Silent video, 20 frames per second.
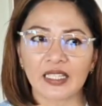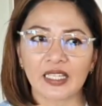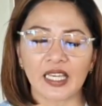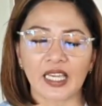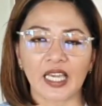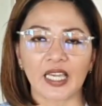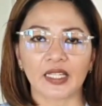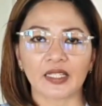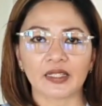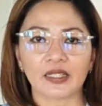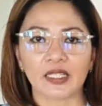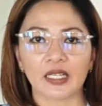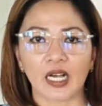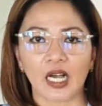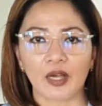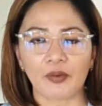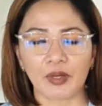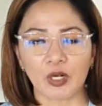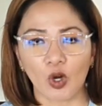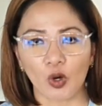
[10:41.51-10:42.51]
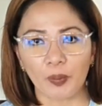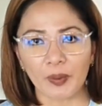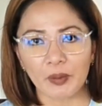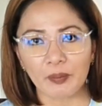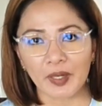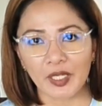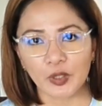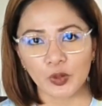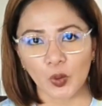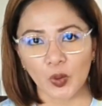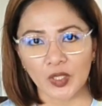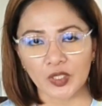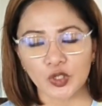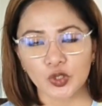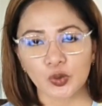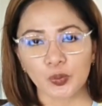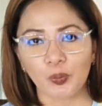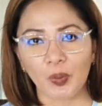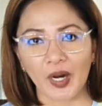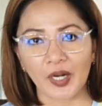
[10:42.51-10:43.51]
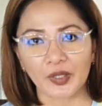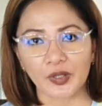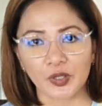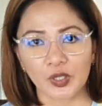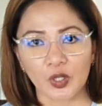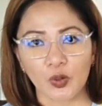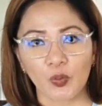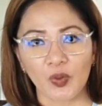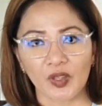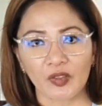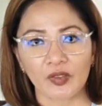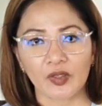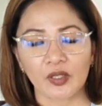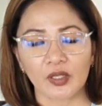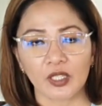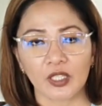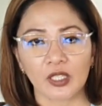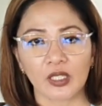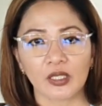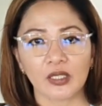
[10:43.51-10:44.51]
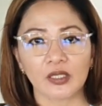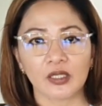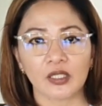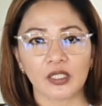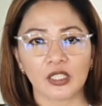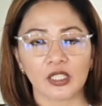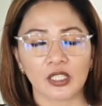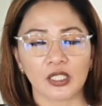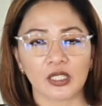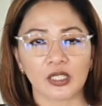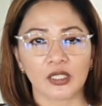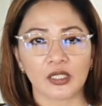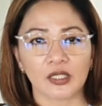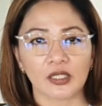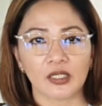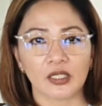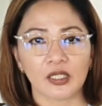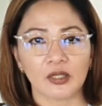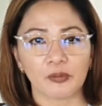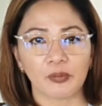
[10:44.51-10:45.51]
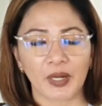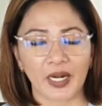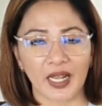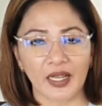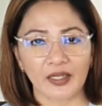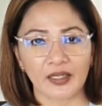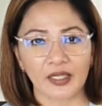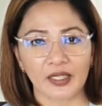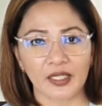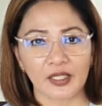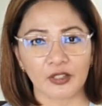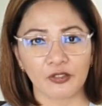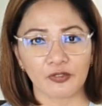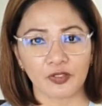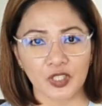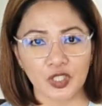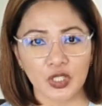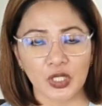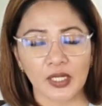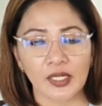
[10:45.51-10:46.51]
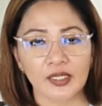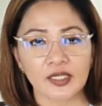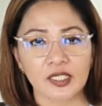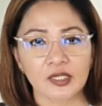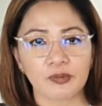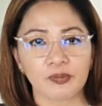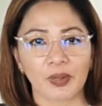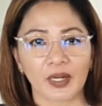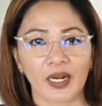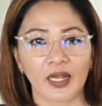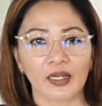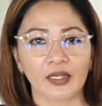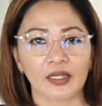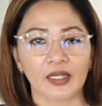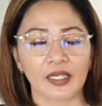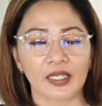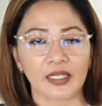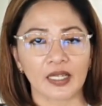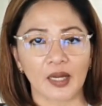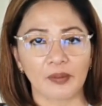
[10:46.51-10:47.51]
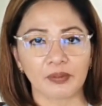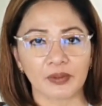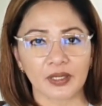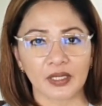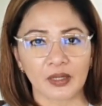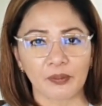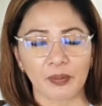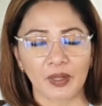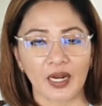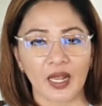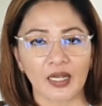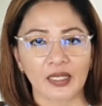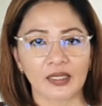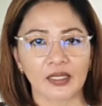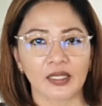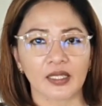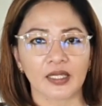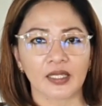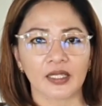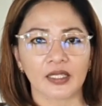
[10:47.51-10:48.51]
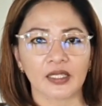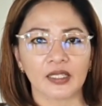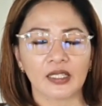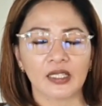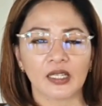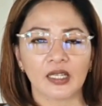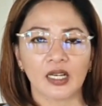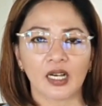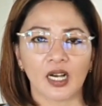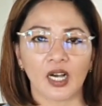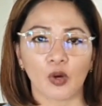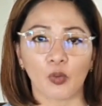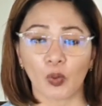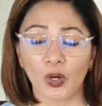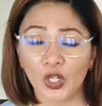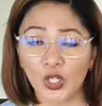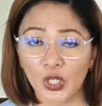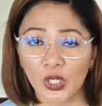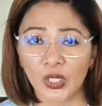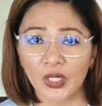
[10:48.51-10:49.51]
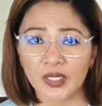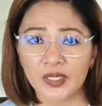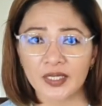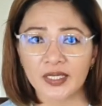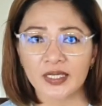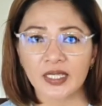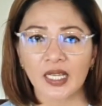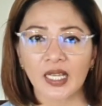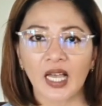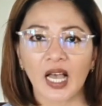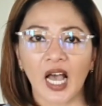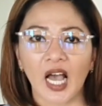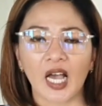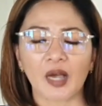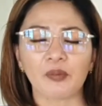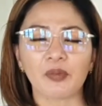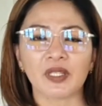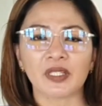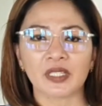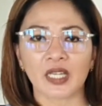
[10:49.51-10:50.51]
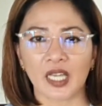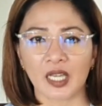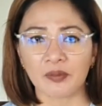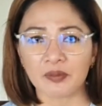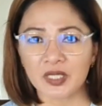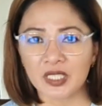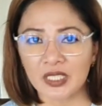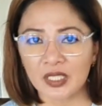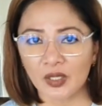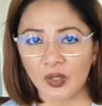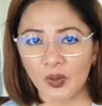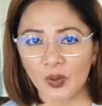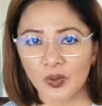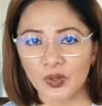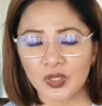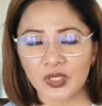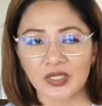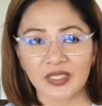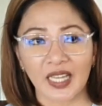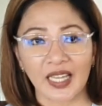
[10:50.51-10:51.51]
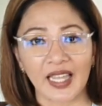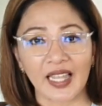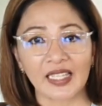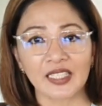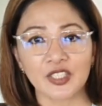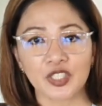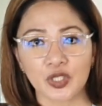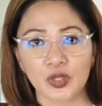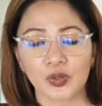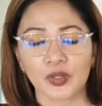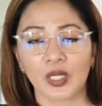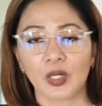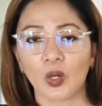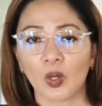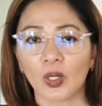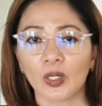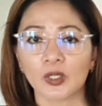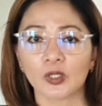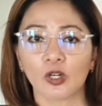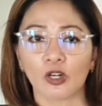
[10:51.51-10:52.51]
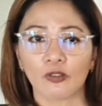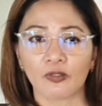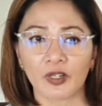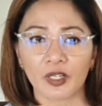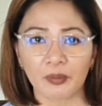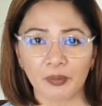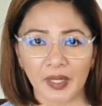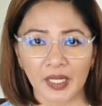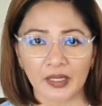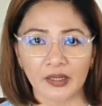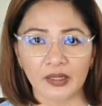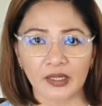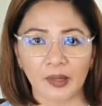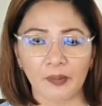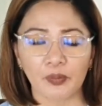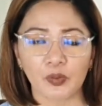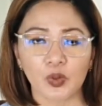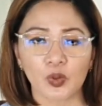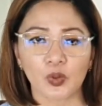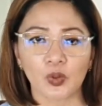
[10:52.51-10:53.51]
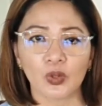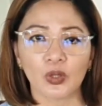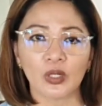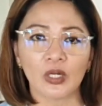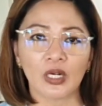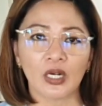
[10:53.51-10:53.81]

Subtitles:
and I will open my doors to partner with the barangay officials, barangay workers, amin nga MCOs, the LGU, the local government, tapno